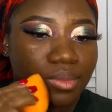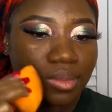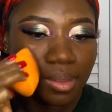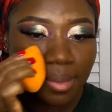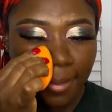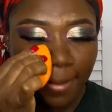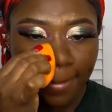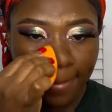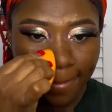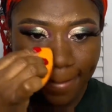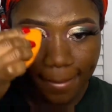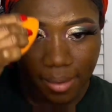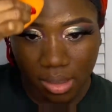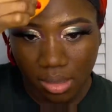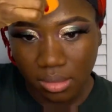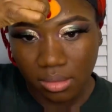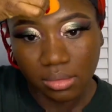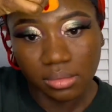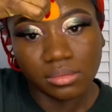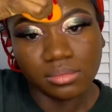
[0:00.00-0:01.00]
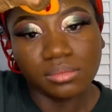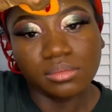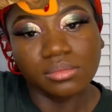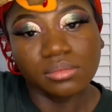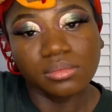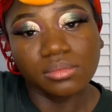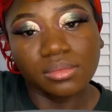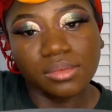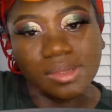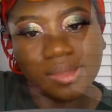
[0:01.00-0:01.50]
it's gonna look good.
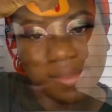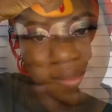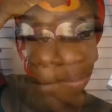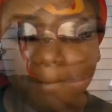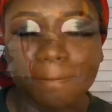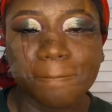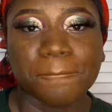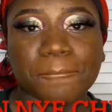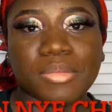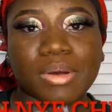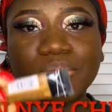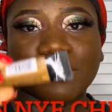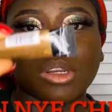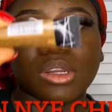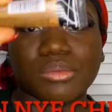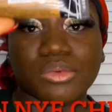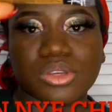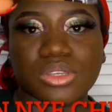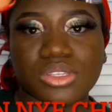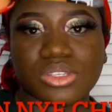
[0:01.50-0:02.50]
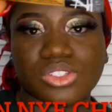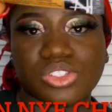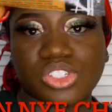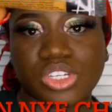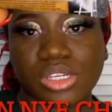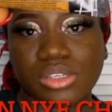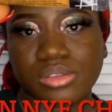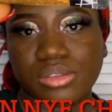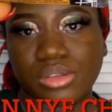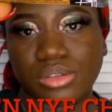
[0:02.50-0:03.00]
But I'm gonna be using
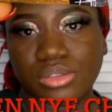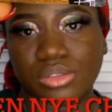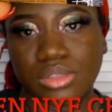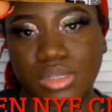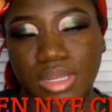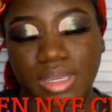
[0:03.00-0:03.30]
chestnut today.